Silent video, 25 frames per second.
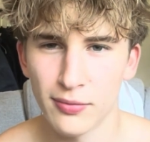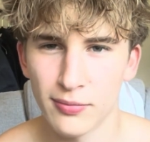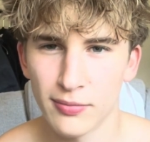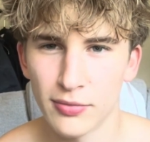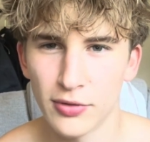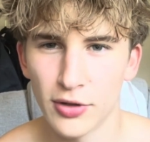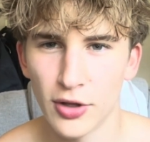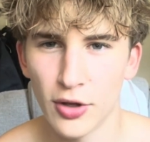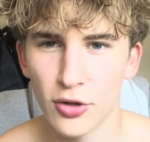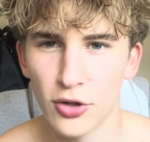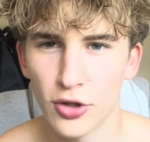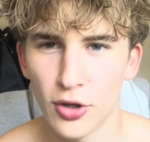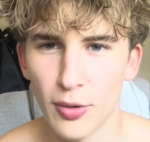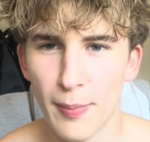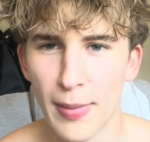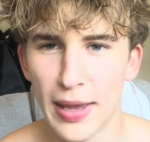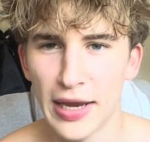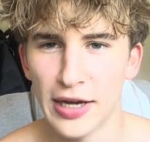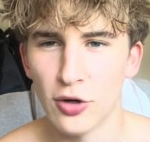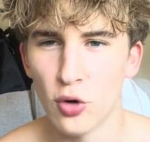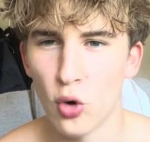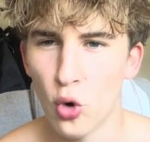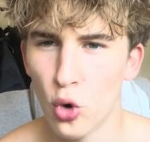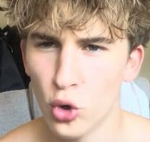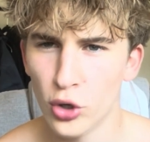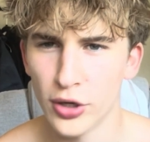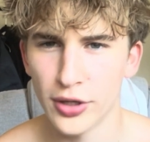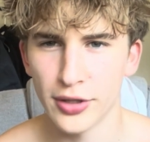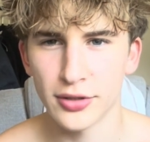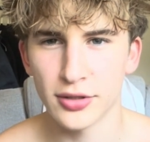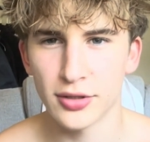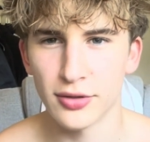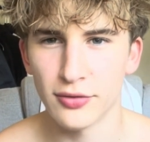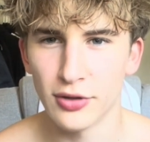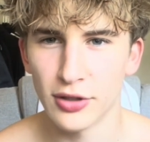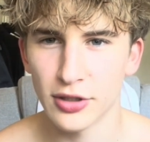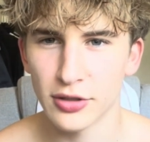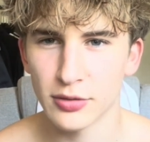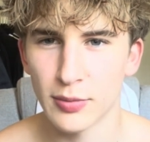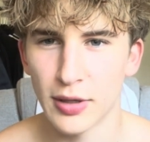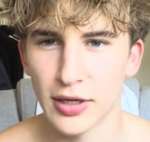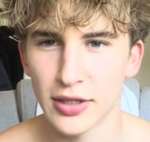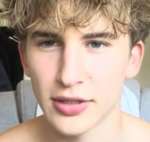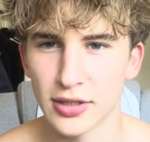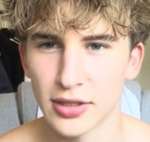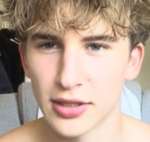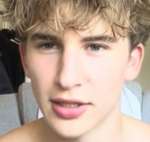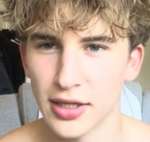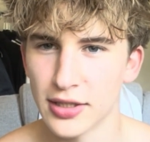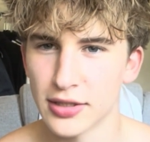the main audience of
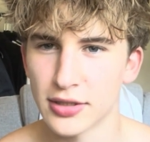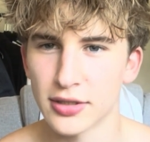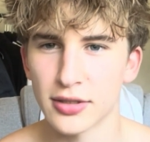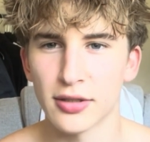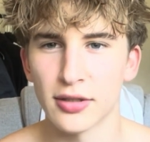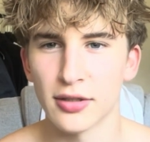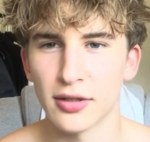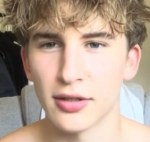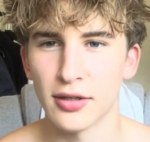Looksmaxing is